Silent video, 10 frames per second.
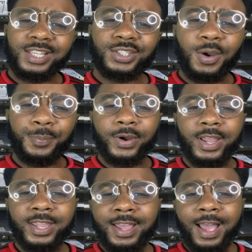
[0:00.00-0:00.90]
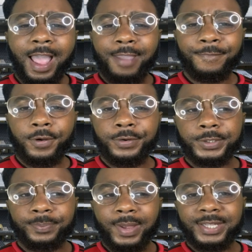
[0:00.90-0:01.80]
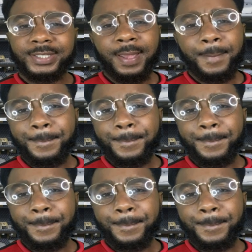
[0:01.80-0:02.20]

It's your boy, Ivorian Spice,